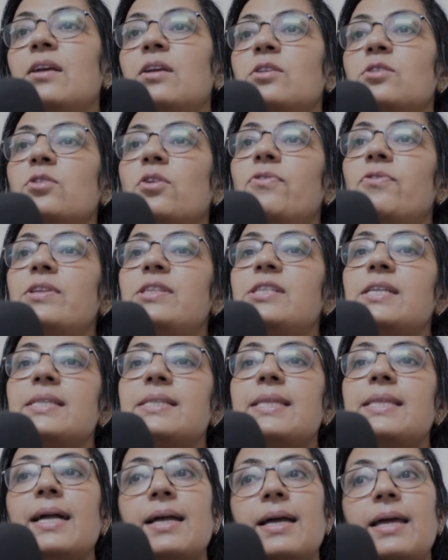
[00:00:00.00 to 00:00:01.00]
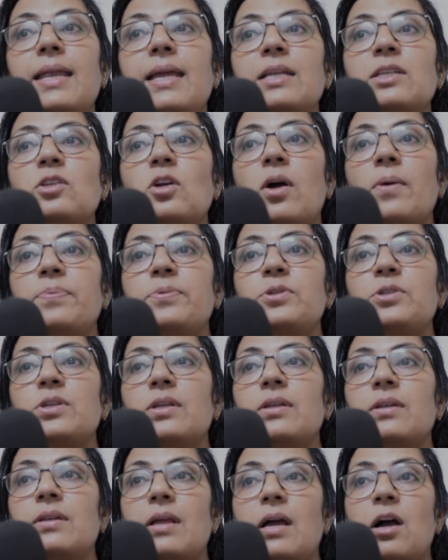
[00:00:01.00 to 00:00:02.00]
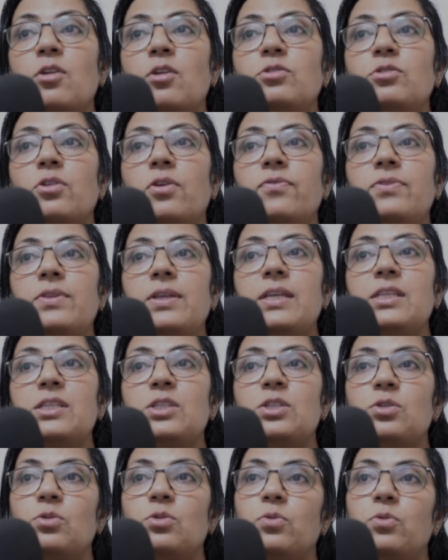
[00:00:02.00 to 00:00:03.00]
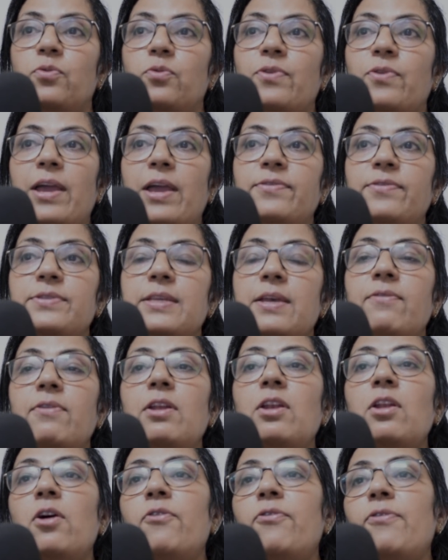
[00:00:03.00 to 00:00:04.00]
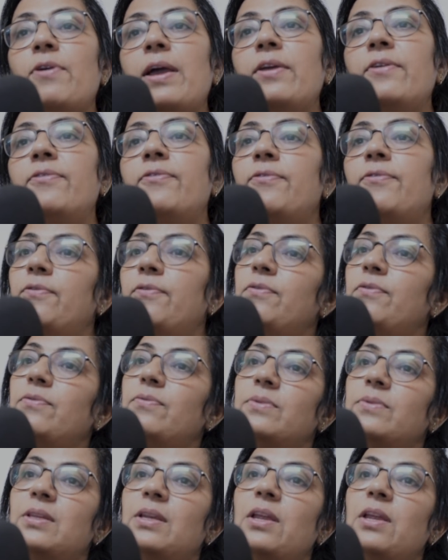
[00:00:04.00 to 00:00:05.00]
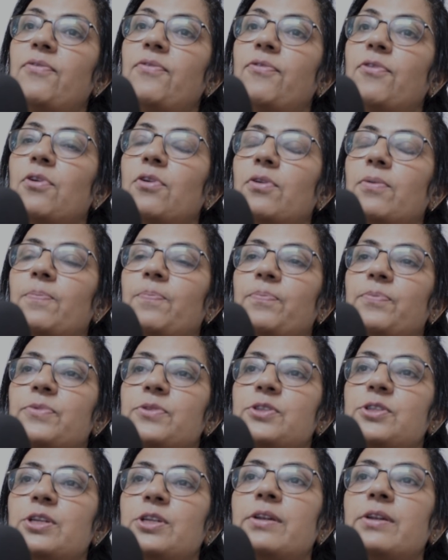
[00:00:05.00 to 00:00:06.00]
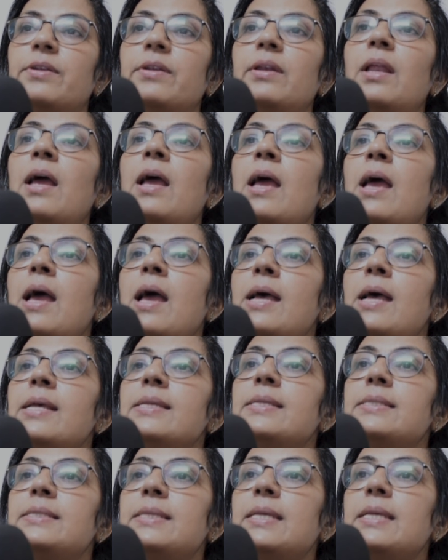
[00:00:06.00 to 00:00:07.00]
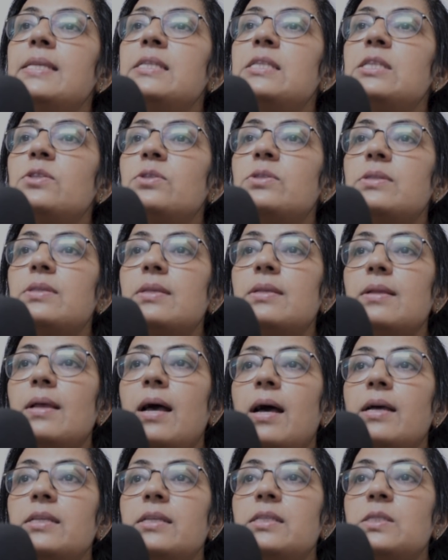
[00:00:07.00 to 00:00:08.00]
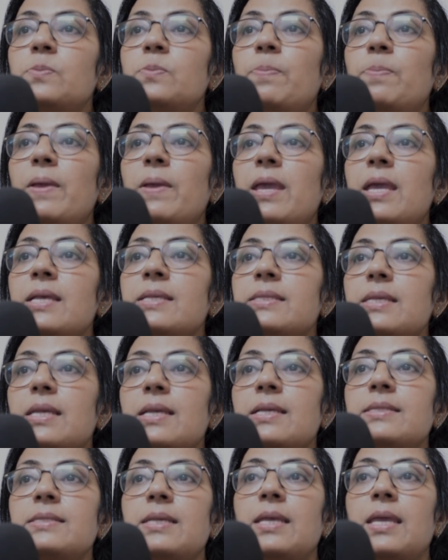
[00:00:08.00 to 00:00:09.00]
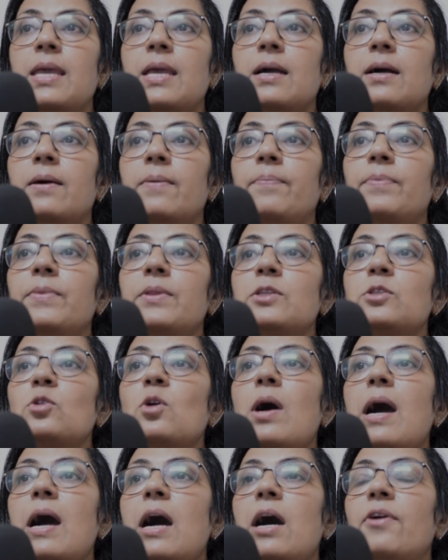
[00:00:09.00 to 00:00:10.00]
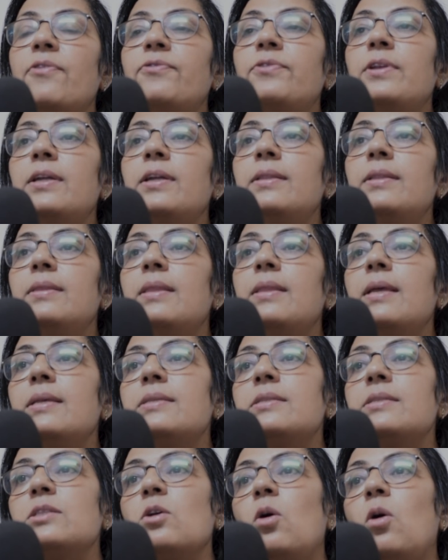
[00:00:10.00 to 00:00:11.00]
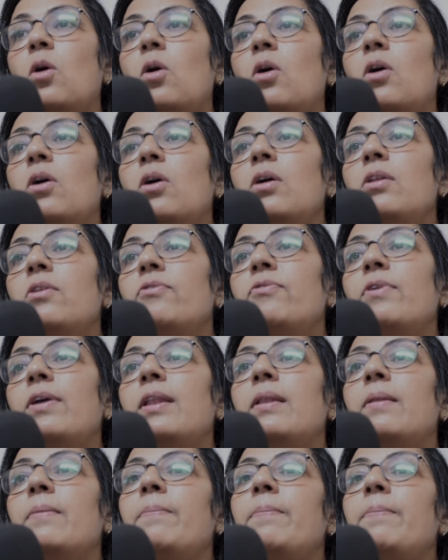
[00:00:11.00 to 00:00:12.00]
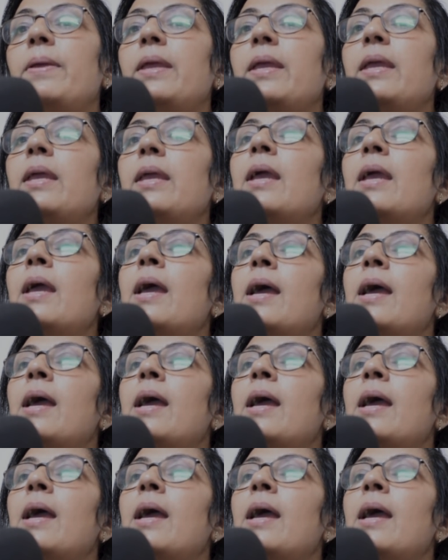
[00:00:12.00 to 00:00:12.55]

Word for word: So which is the correct option out of these two? 5, 7 or 5, 3, 4? Children, since a space is here, so after this all will be